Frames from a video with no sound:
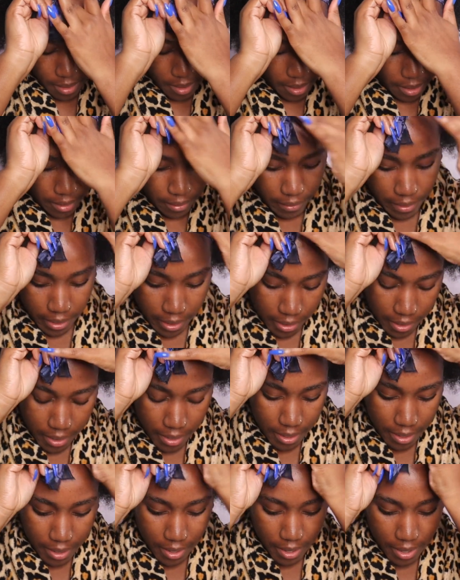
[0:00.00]
All right,
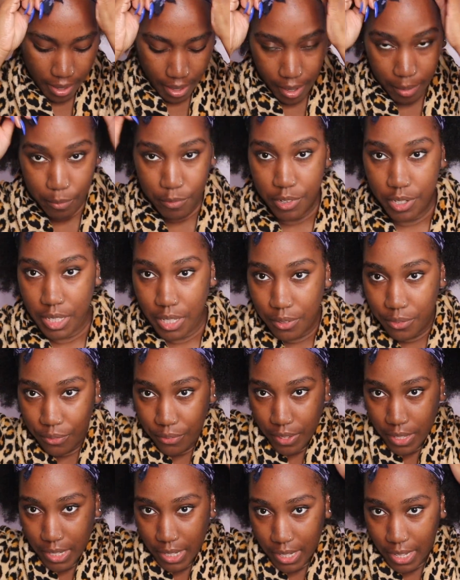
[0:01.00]
I'm really
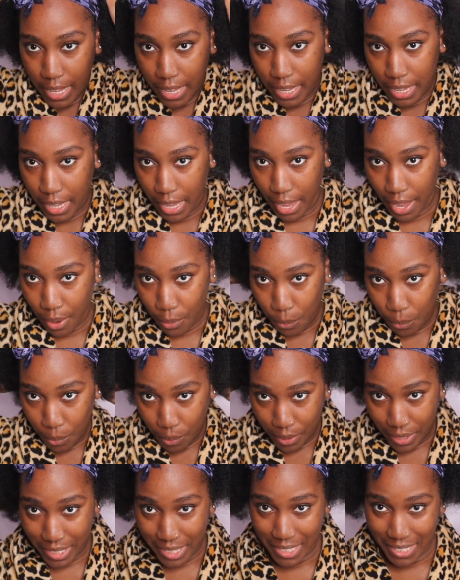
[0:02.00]
feeling like I
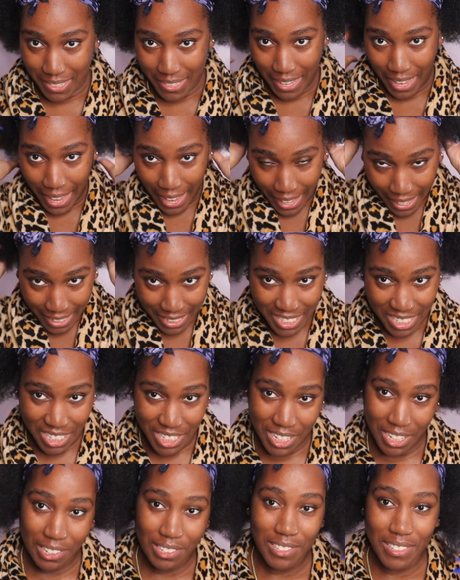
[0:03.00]
want to add
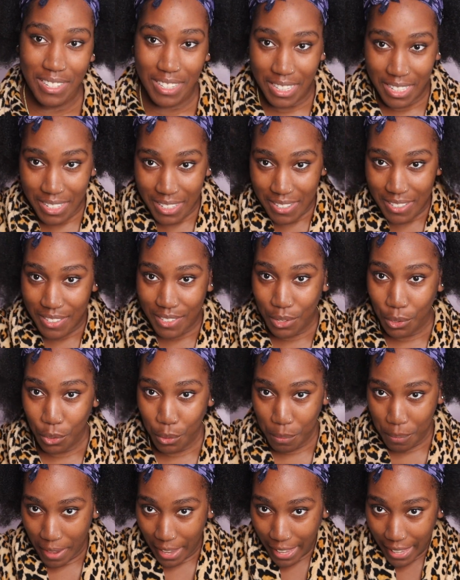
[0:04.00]
gel to this so
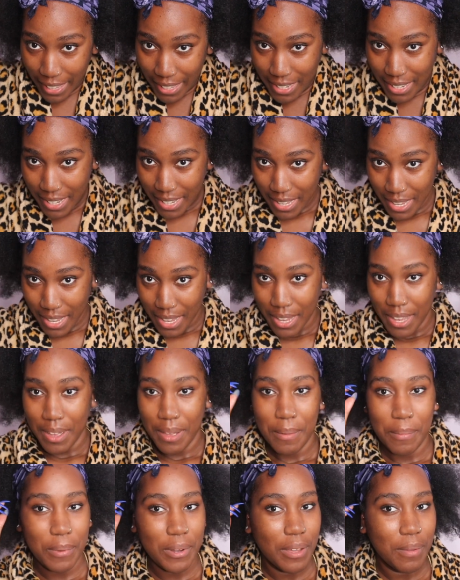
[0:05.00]
bad,
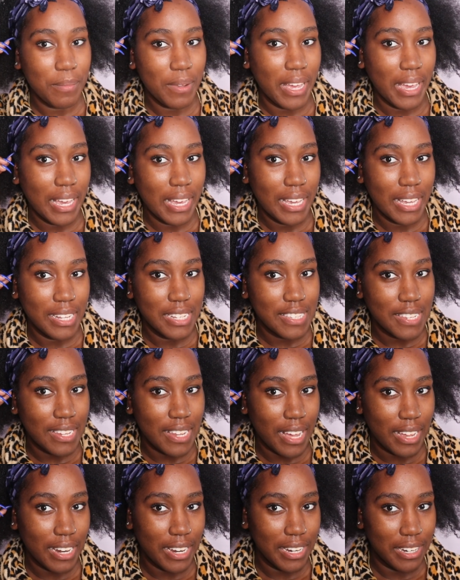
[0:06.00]
but I'm like, it's a
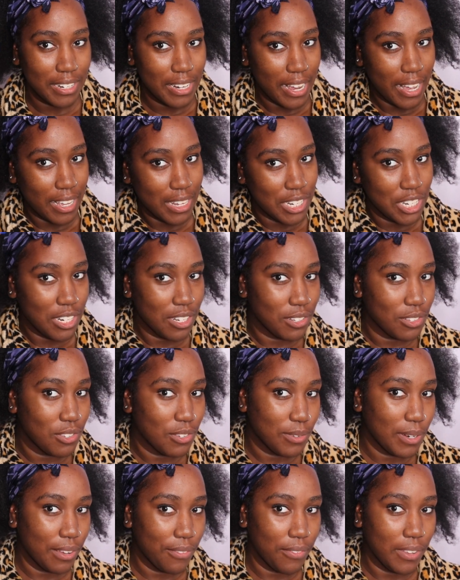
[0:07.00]
lot of hair to add gel
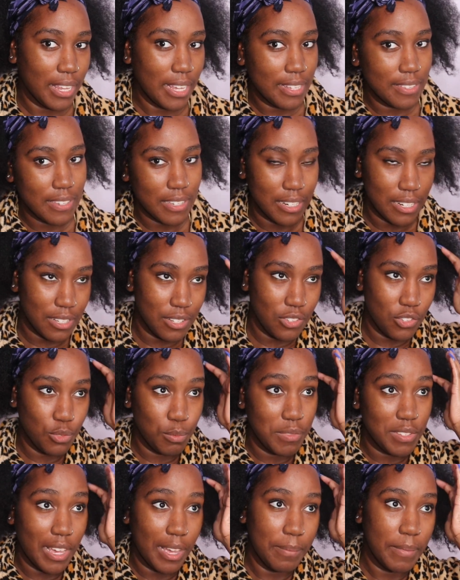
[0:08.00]
to, and I feel like it's gonna
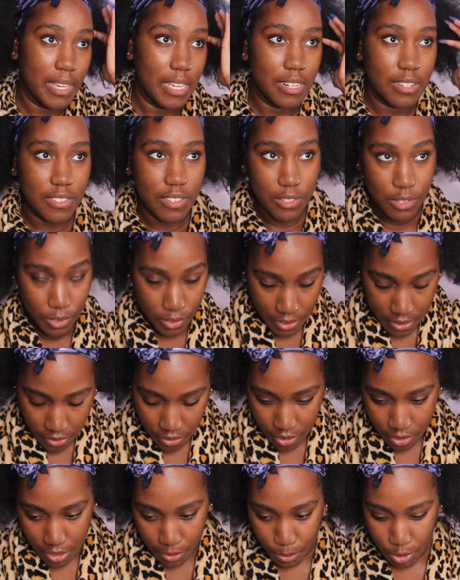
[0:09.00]
consume time. And it's also
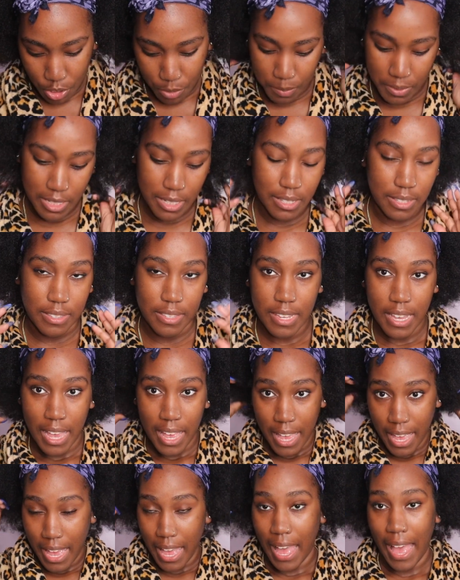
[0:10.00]
6:30, which means
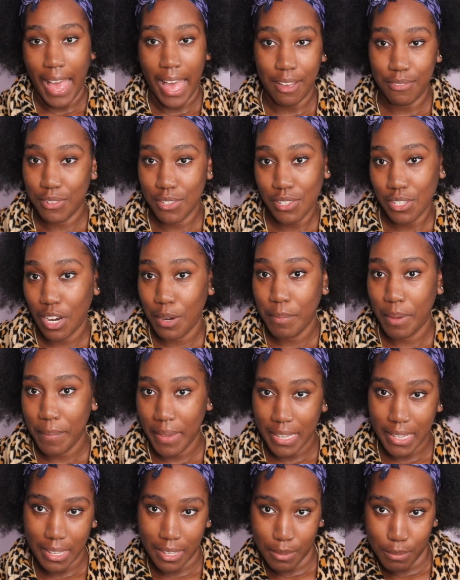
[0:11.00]
I have to start my
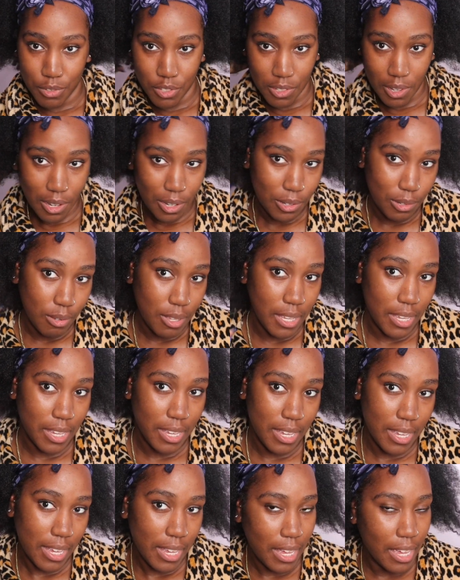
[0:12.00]
makeup. So
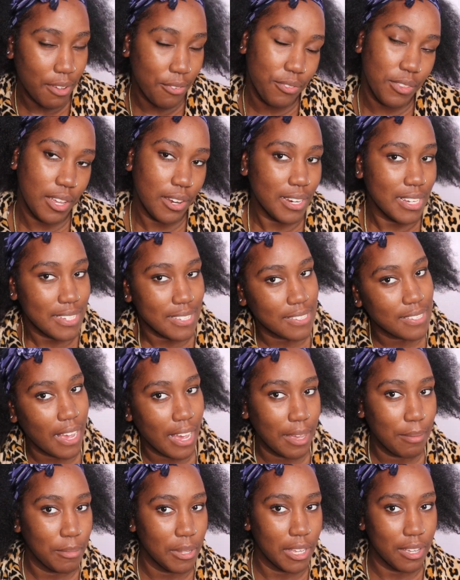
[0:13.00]
if there is
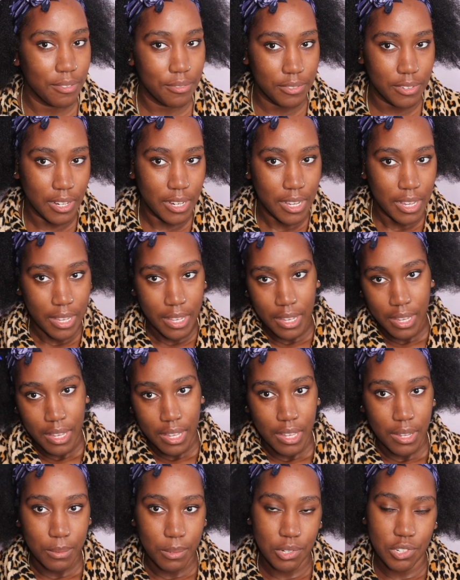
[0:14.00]
time left,
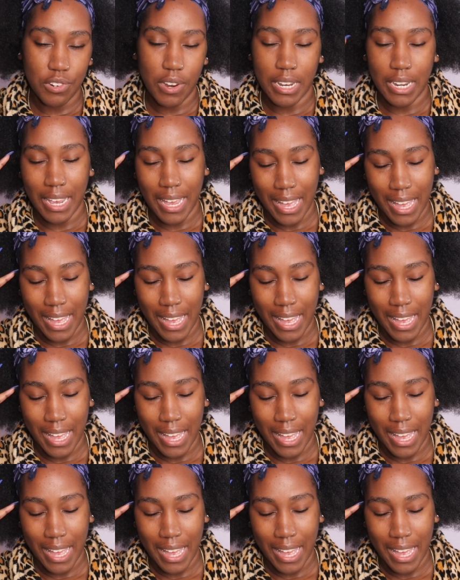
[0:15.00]
we'll try to